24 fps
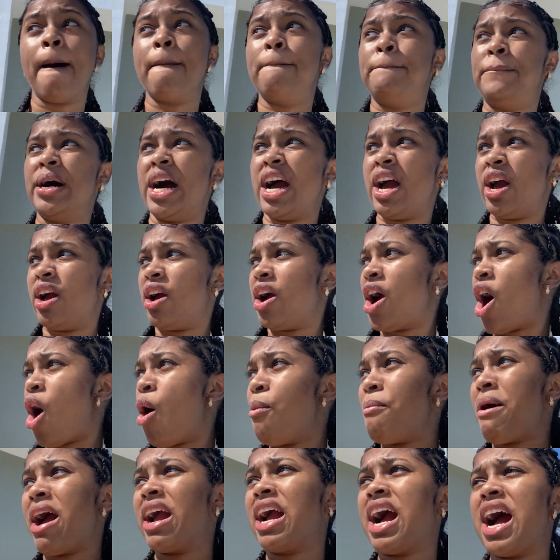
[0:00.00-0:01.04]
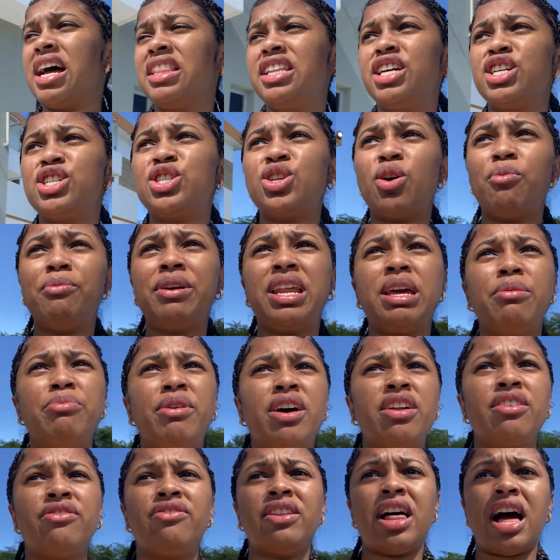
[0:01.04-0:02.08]
but oh my God, there's so many
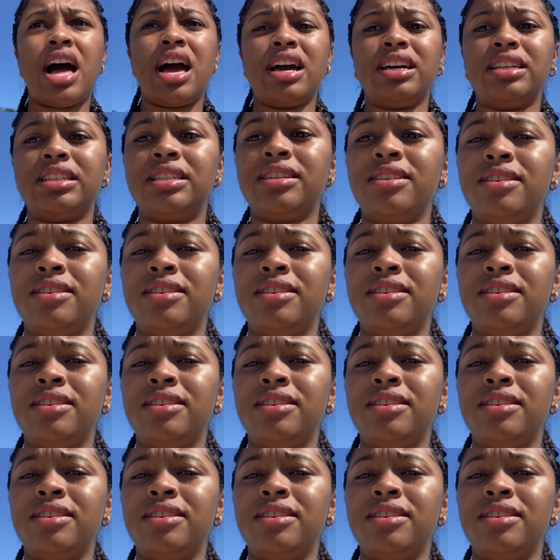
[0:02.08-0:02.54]
butterflies.